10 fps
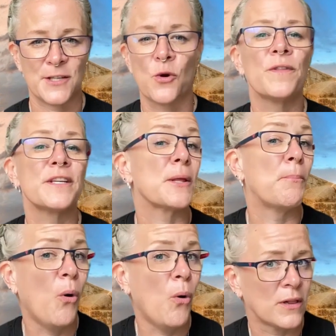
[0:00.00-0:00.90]
Call this the
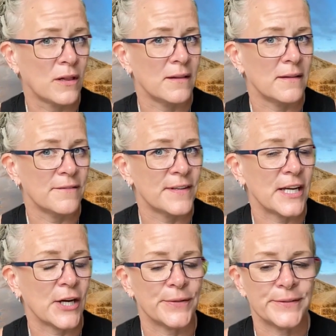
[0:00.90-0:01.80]
portal
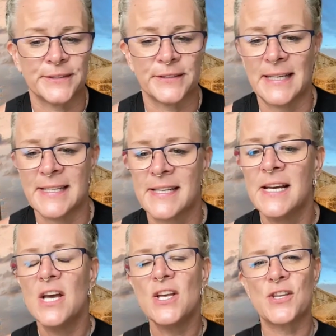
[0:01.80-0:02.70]
video, right?
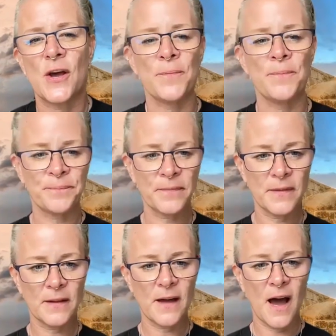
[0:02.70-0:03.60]
So
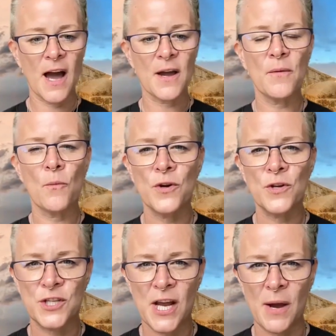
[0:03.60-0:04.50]
I want to
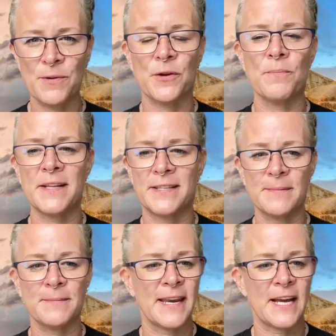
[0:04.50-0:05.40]
share with you my
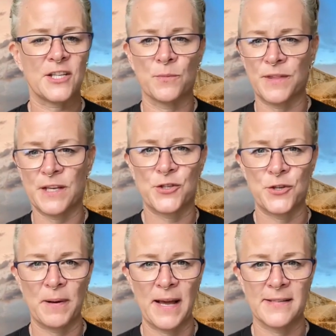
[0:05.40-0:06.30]
deep connection with these
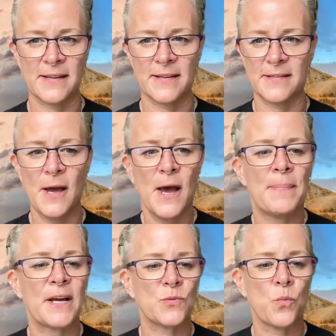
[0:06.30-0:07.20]
two places
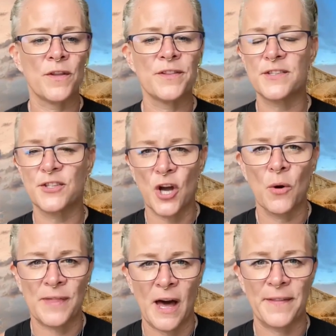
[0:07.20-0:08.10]
because one doesn't go
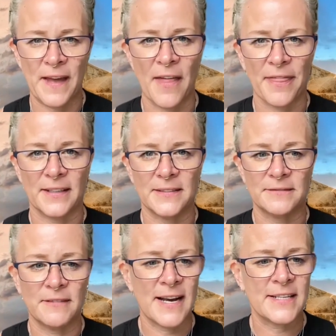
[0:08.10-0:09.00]
without the other,
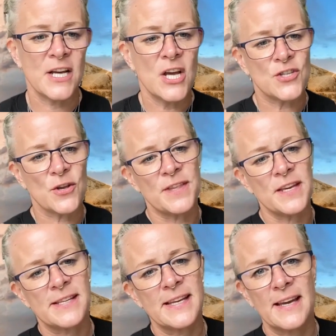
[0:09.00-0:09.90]
right? So
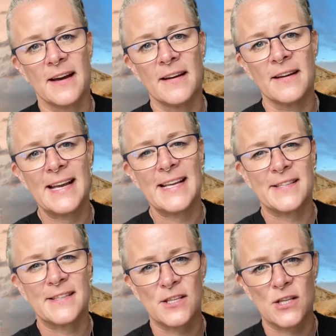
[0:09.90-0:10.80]
this here
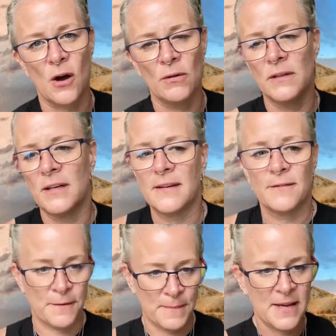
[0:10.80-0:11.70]
is the soul
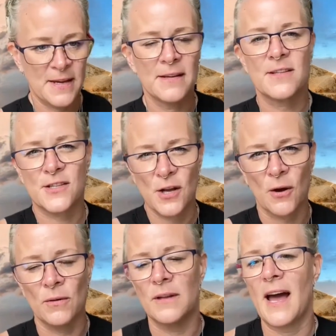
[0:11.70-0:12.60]
for me,
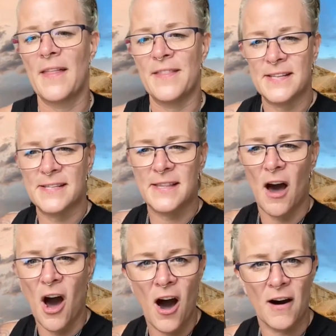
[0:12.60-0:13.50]
soul, and this is the
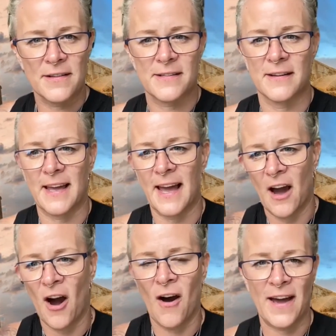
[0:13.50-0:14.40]
heart, okay?
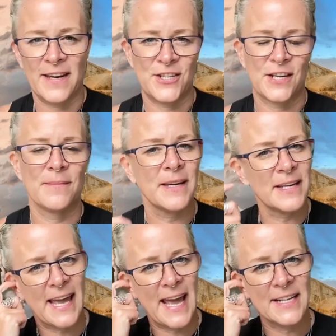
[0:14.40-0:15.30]
Heart energy. And I'm going to
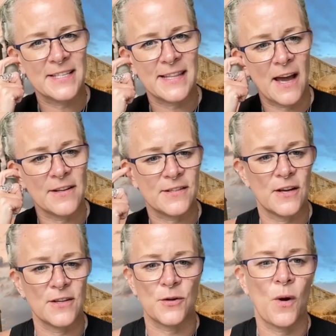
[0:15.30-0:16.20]
get into that
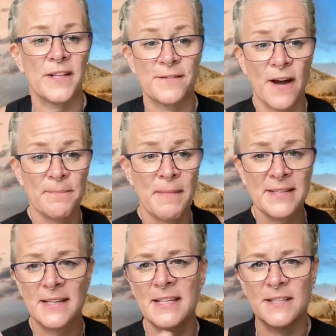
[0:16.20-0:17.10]
as to why. Divine
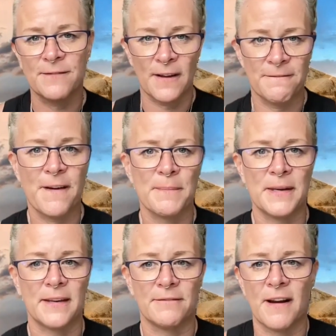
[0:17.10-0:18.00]
masculine, divine
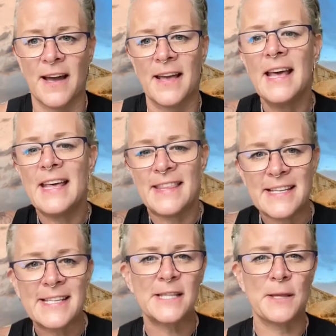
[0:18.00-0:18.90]
feminine, right?
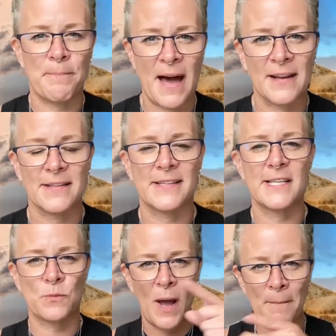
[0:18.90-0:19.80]
This is the balance. This
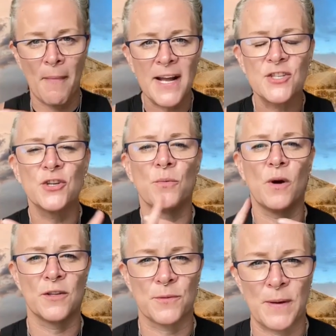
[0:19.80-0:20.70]
is where my two
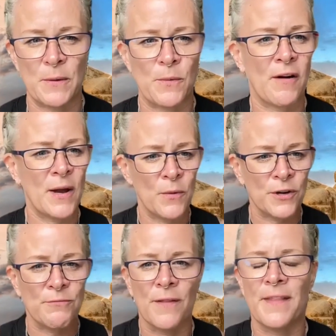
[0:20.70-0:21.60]
words meet, where I want
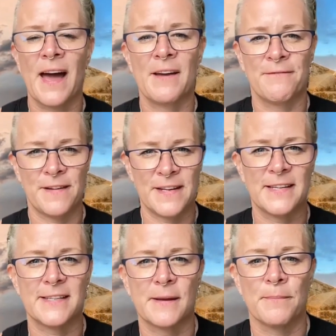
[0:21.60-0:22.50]
to run that
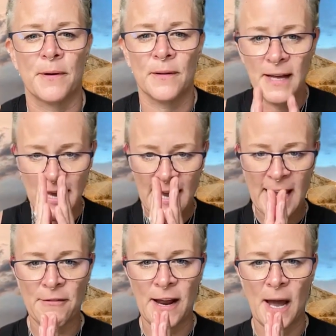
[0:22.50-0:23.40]
infinity symbol.
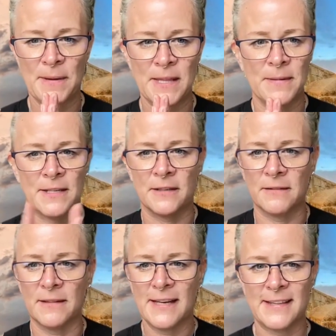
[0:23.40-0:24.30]
Here I am in the middle.